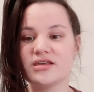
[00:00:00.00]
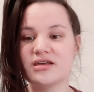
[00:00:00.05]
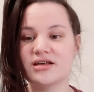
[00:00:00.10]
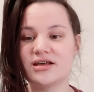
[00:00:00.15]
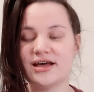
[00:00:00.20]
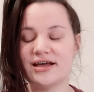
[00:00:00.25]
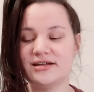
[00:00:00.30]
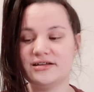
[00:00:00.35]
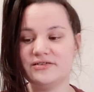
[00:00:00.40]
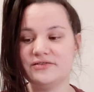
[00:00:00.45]

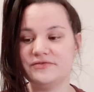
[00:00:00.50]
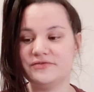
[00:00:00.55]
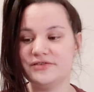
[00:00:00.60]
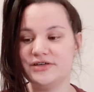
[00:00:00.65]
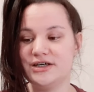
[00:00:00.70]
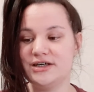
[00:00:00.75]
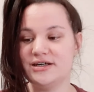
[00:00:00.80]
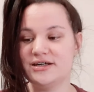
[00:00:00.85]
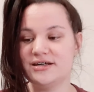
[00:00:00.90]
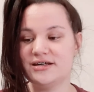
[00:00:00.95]
kind of
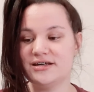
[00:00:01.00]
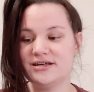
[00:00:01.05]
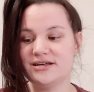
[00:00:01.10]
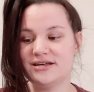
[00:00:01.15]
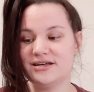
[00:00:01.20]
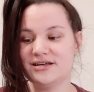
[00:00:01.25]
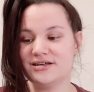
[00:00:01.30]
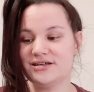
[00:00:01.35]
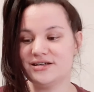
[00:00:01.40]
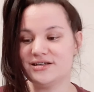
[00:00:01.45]

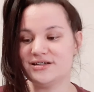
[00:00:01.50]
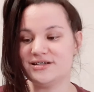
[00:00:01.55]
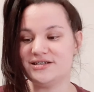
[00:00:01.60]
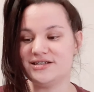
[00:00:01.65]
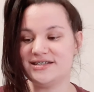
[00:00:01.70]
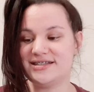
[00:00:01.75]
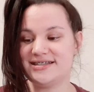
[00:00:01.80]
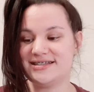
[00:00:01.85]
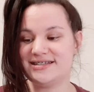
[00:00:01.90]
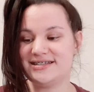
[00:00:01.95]

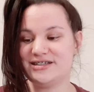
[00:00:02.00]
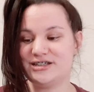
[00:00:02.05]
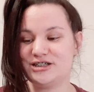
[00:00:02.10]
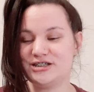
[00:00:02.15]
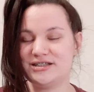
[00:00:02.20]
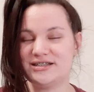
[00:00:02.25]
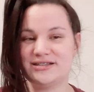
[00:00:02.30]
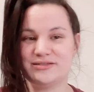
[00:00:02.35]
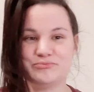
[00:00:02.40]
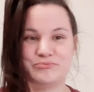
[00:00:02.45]

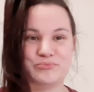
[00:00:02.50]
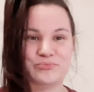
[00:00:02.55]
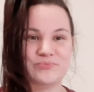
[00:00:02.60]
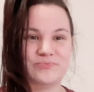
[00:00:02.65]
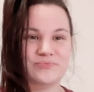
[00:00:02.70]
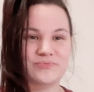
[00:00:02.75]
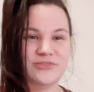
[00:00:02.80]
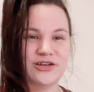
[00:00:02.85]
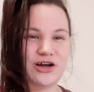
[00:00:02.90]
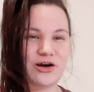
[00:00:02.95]
just
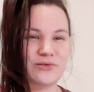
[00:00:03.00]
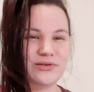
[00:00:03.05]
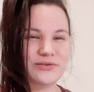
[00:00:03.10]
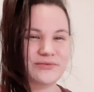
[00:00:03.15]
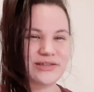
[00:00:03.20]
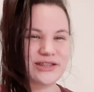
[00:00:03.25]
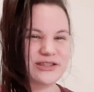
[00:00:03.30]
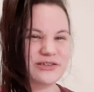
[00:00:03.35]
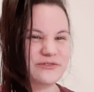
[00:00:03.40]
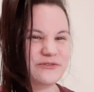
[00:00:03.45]
going
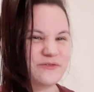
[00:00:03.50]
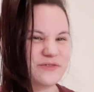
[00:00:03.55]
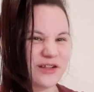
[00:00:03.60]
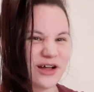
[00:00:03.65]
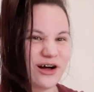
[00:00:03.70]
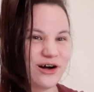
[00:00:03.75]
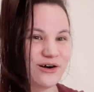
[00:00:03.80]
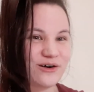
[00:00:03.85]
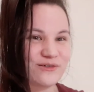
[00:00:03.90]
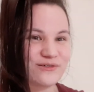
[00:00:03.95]
with the
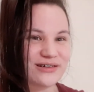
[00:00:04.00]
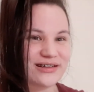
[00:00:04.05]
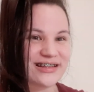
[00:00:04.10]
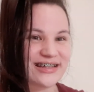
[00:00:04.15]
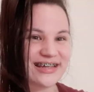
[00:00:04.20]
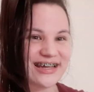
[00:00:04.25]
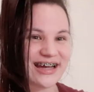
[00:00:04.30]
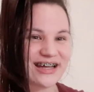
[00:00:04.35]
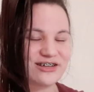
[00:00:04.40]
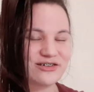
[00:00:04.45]
flow,
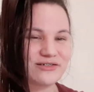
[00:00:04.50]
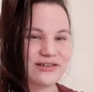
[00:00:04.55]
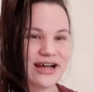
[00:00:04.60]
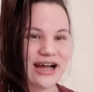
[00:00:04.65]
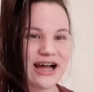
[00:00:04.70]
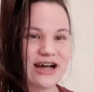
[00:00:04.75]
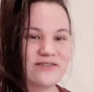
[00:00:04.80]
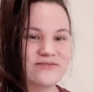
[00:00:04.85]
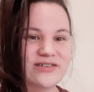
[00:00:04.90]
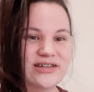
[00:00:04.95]
really. I don't
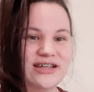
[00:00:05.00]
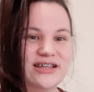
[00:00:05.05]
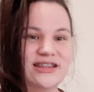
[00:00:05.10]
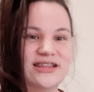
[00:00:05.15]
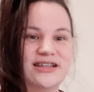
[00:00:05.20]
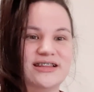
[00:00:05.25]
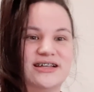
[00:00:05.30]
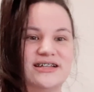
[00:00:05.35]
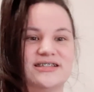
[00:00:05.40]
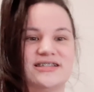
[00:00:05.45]
have
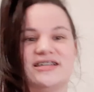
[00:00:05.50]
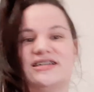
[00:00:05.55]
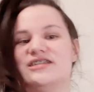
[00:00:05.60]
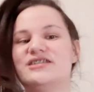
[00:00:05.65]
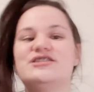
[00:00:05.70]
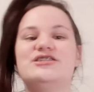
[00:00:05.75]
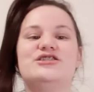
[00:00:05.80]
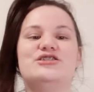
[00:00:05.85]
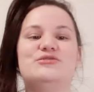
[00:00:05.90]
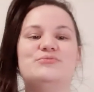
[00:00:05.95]
anything that's like
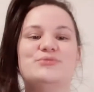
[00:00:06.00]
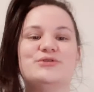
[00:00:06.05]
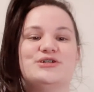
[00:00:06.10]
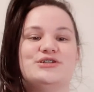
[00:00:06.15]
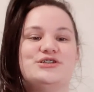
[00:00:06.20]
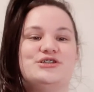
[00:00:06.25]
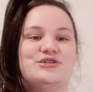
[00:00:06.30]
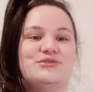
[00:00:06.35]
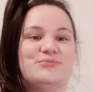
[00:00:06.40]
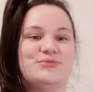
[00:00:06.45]
super
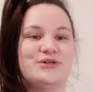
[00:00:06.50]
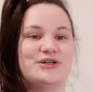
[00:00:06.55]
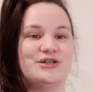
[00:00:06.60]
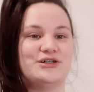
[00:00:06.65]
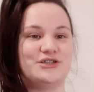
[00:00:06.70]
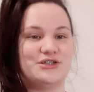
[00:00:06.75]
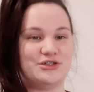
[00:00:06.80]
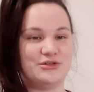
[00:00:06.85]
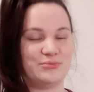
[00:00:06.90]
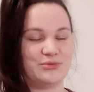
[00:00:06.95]

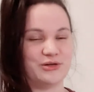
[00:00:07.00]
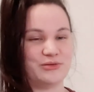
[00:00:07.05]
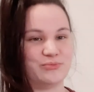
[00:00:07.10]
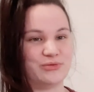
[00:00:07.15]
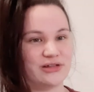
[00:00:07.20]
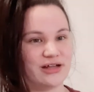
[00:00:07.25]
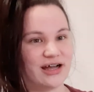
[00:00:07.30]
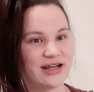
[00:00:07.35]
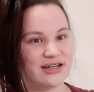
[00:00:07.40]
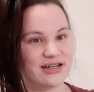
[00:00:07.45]
duper
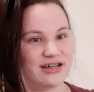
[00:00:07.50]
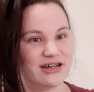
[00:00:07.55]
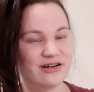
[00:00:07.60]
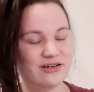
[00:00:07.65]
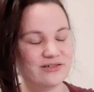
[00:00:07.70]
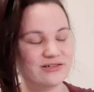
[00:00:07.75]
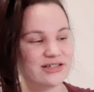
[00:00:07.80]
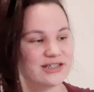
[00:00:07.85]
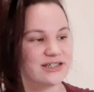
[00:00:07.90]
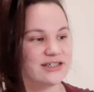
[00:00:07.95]
planned
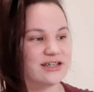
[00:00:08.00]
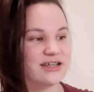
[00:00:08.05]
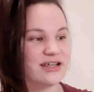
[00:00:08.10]
out.